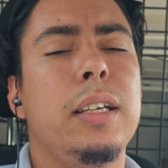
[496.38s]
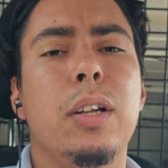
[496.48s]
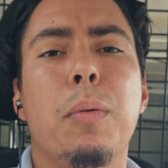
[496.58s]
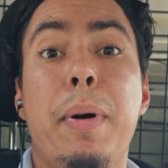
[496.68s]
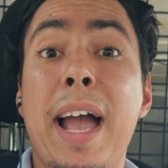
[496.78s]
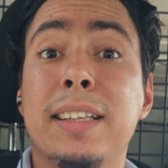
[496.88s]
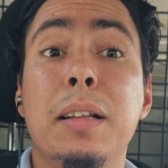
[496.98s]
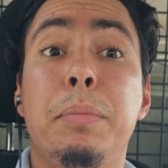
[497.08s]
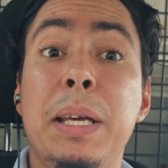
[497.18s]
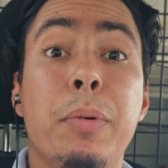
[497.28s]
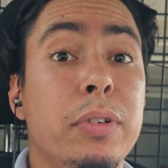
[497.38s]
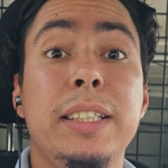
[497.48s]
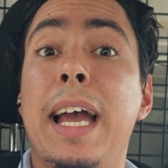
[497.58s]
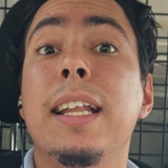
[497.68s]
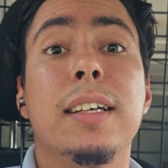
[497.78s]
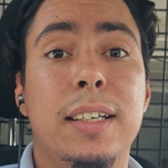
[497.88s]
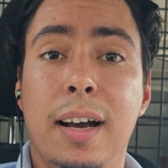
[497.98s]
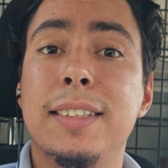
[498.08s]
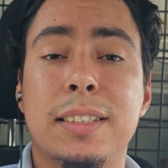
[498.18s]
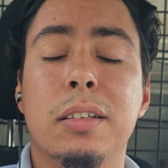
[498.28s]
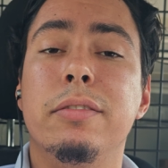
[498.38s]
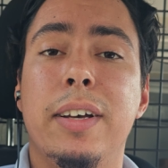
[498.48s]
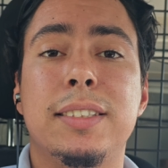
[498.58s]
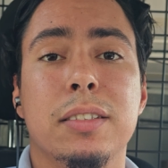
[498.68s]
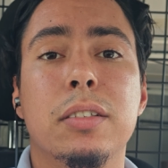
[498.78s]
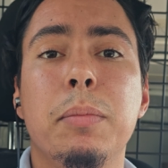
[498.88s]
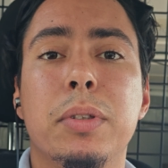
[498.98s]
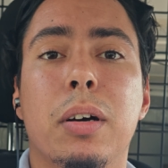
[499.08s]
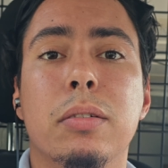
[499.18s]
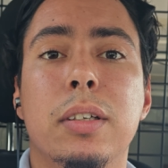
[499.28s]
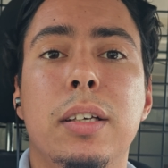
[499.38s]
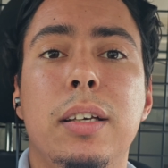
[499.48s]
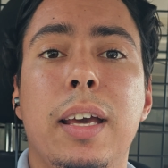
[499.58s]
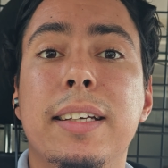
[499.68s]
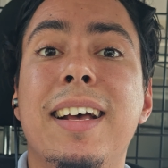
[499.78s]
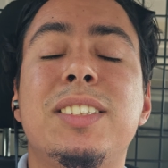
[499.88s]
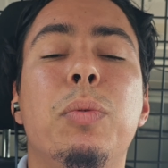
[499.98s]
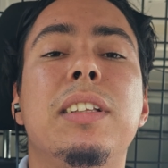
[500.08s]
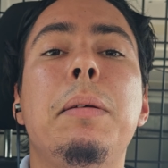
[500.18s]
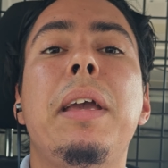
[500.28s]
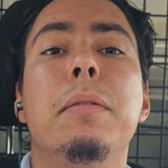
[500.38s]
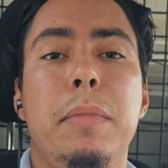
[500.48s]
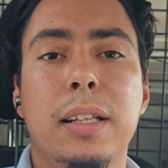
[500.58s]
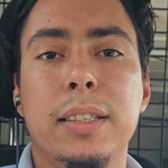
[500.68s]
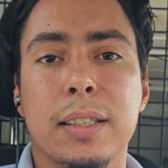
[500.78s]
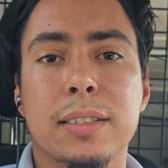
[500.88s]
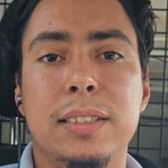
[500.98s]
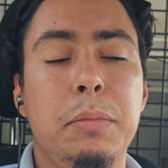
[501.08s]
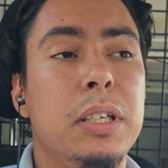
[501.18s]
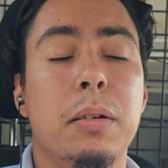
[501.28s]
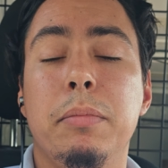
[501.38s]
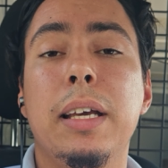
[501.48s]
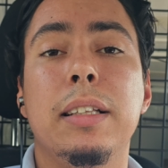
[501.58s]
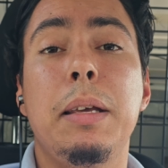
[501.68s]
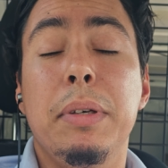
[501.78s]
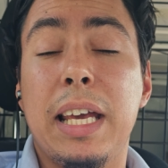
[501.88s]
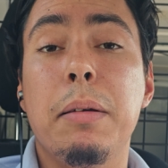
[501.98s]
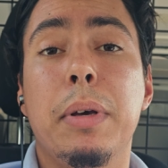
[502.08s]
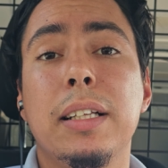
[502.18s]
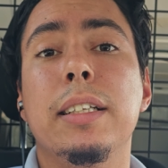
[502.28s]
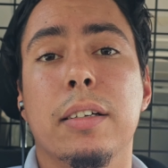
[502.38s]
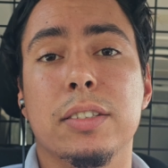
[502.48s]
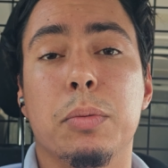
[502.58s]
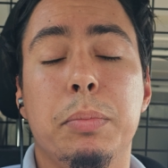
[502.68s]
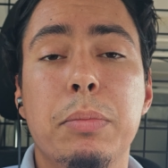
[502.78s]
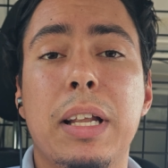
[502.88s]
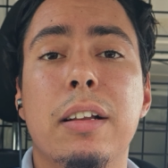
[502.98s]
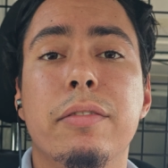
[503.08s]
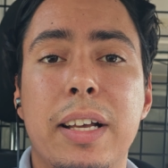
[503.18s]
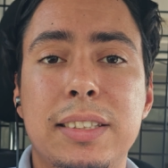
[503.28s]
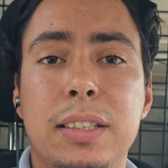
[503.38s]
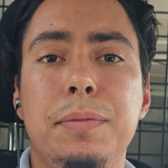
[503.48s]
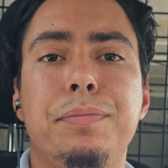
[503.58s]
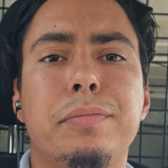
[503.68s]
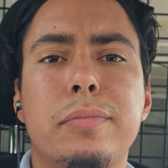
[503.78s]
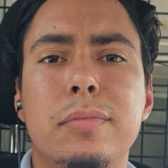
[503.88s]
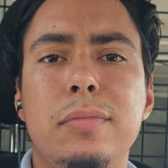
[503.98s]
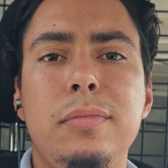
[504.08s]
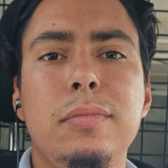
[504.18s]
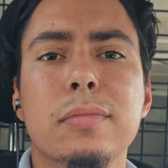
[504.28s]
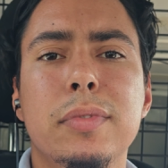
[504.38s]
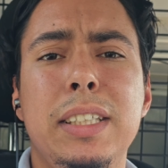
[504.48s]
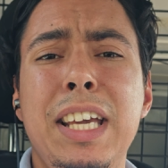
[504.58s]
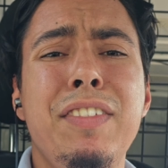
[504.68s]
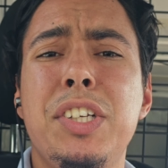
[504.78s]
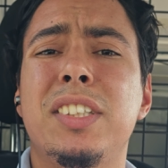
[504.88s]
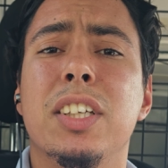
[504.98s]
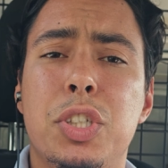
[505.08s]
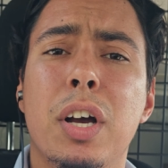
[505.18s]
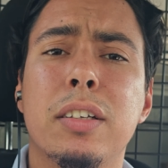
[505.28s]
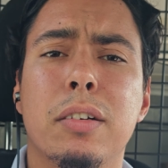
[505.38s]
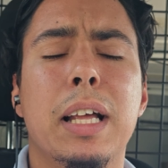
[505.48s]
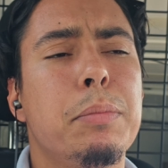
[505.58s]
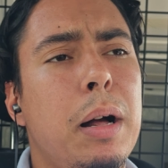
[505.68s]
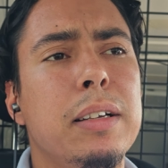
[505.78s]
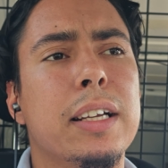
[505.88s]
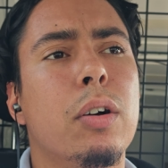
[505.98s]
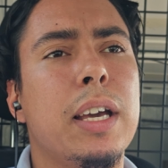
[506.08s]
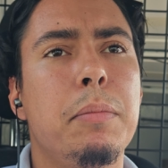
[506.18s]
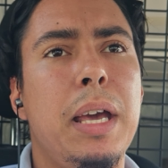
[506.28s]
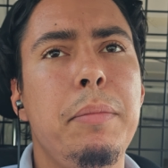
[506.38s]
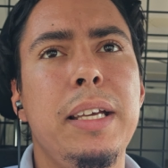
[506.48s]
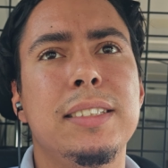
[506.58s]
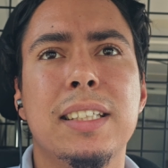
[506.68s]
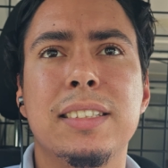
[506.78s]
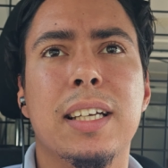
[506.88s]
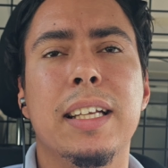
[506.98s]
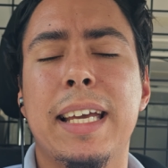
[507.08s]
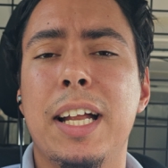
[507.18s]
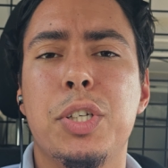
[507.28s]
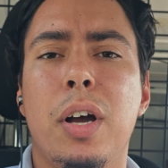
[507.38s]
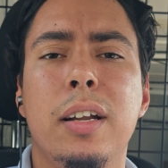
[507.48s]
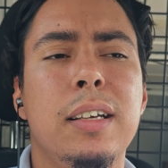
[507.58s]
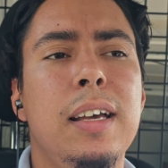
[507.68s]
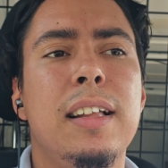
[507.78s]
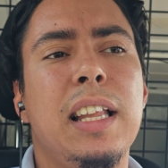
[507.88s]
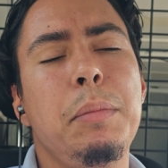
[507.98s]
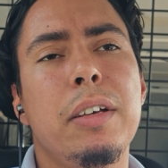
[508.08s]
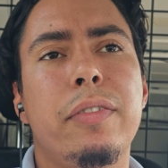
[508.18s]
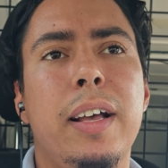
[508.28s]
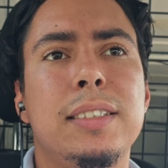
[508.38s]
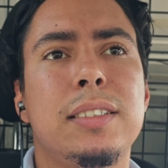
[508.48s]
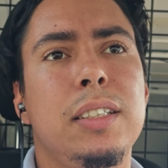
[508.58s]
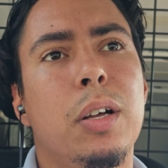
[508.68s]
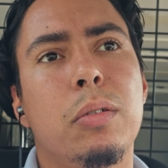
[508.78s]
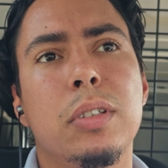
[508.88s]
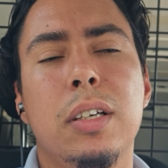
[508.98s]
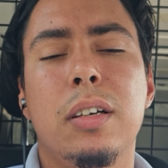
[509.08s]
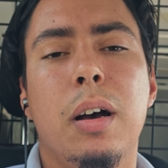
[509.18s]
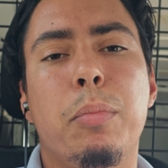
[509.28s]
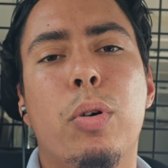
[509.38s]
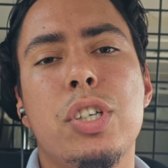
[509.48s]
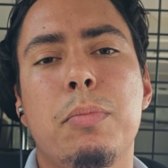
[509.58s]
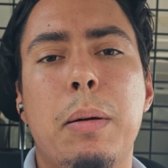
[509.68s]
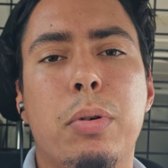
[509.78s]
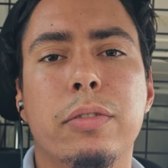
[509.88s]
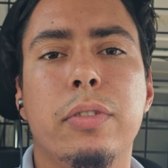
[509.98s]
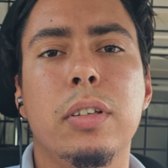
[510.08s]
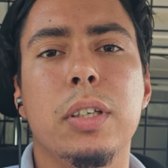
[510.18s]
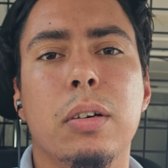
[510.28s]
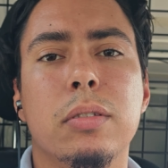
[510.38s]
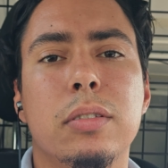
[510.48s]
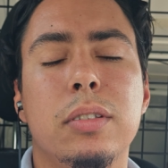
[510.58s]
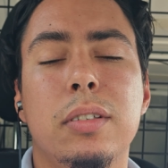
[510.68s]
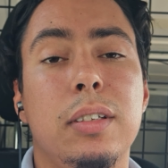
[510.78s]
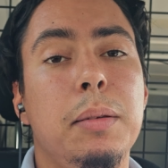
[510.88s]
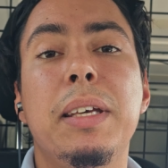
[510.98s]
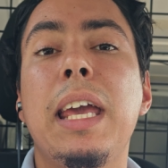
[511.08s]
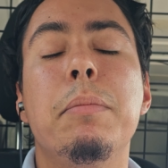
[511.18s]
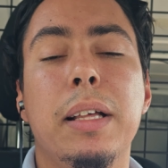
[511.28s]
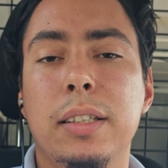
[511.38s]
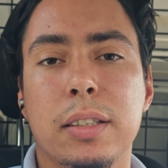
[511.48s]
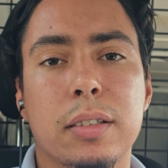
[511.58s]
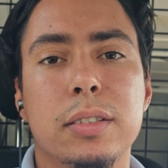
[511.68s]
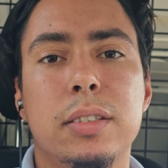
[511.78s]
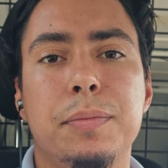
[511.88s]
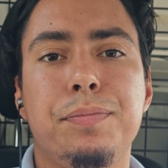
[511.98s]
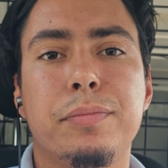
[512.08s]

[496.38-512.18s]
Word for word: You know, back then, people really had the guts to invest in crypto. And guess what? They made millions. They became millionaires, the people that invested even just a chunk. They're like, probably like, okay, maybe is this gonna catch on? Let me invest, you know, a portion of my portfolio. They became millionaires.